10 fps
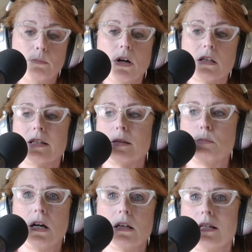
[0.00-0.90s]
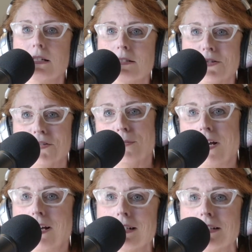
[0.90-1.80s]
I bought like a polyester
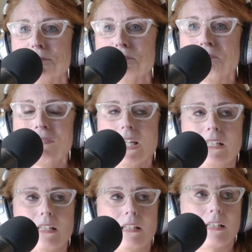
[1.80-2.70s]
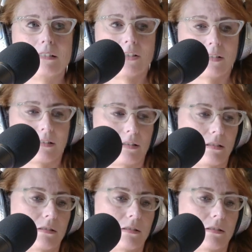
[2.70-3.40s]
smock, and I took a